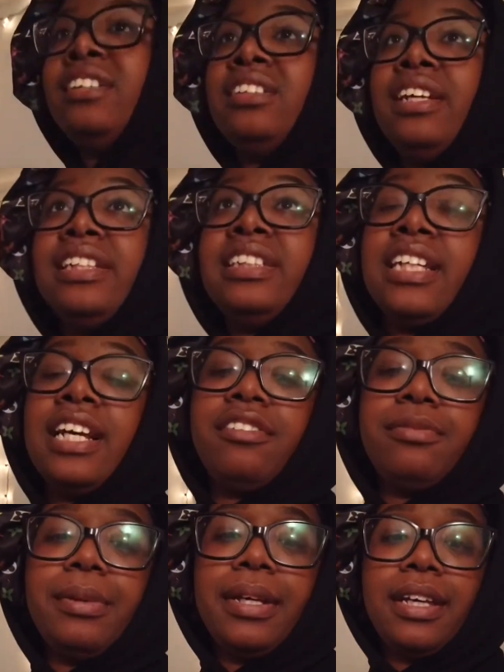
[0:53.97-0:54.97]
instead
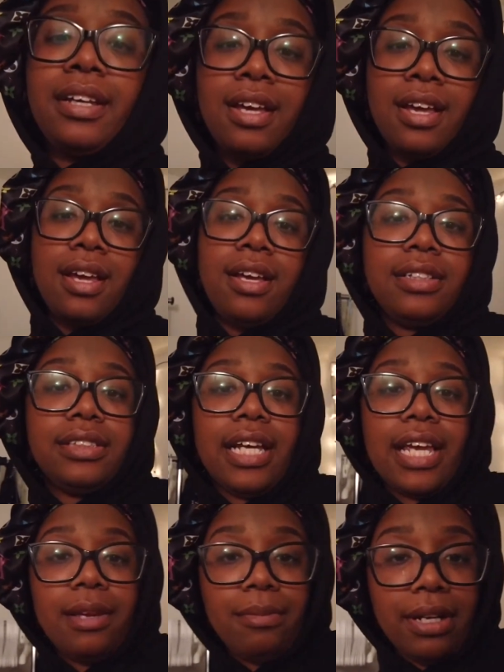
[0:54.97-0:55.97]
of me
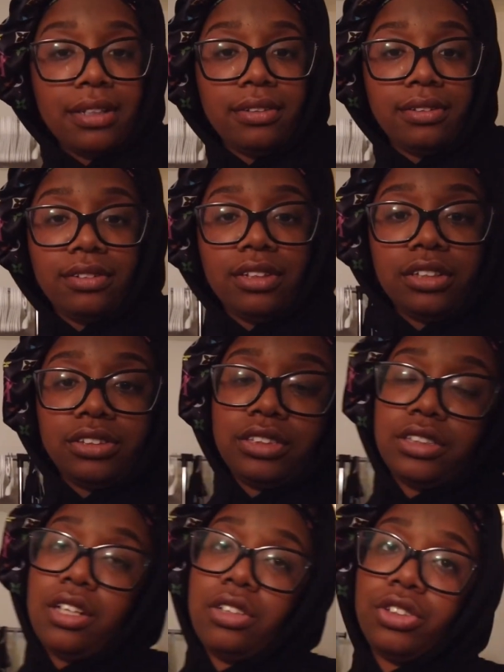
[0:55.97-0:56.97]
taking my
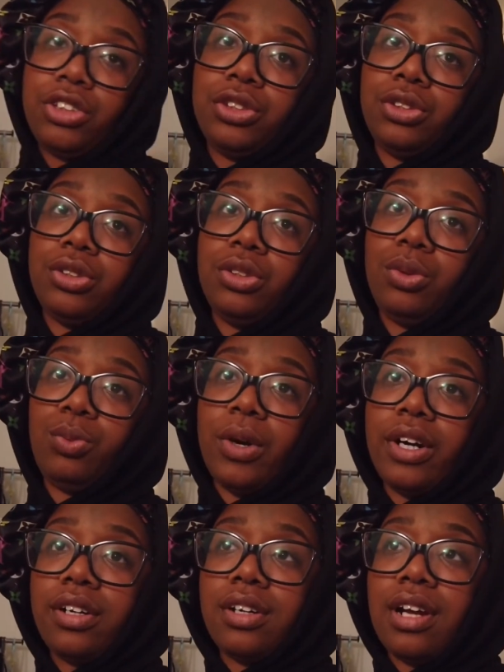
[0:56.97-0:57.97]
lunch to
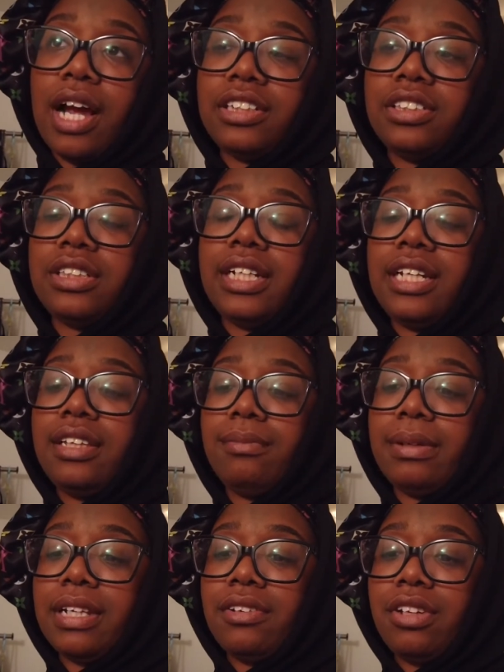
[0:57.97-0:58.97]
work, I just eat
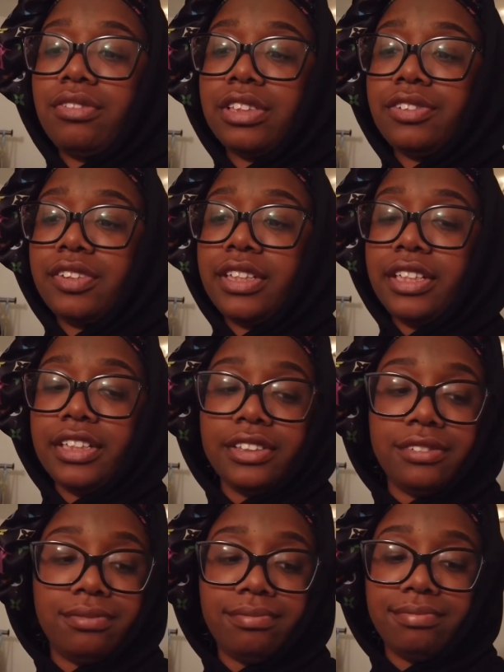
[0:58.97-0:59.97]
my leftovers for
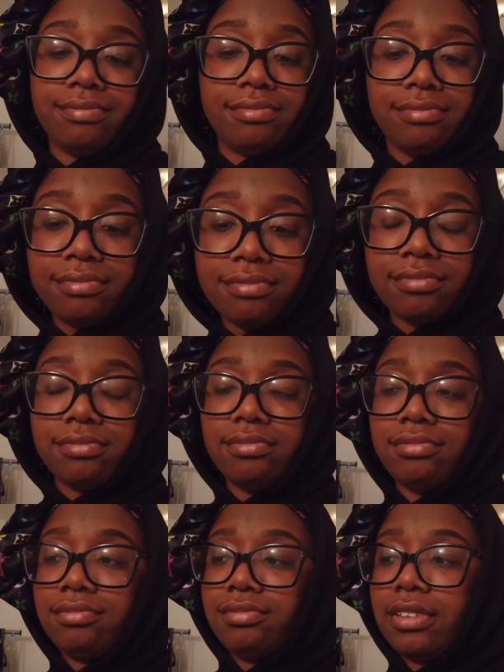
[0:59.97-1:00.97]
dinner.
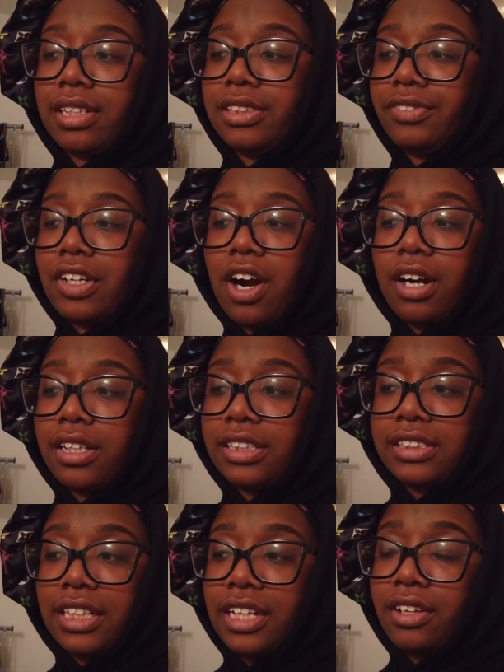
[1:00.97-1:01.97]
Because
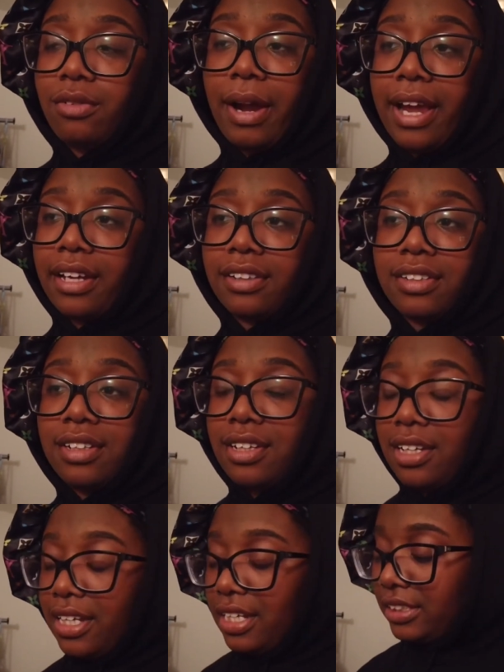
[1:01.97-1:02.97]
regardless, either way,
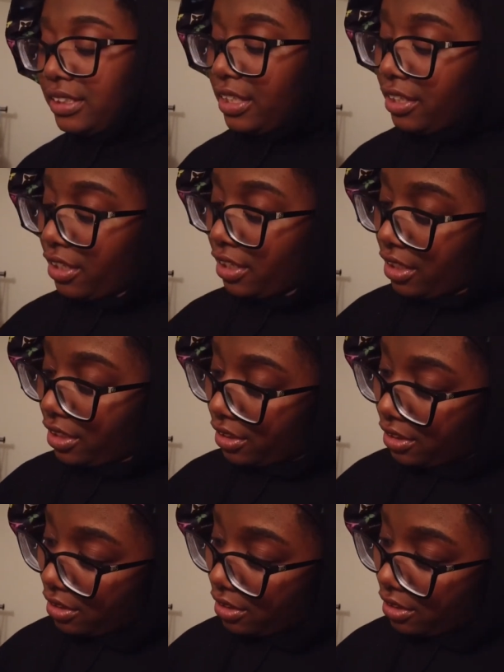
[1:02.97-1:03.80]
it's either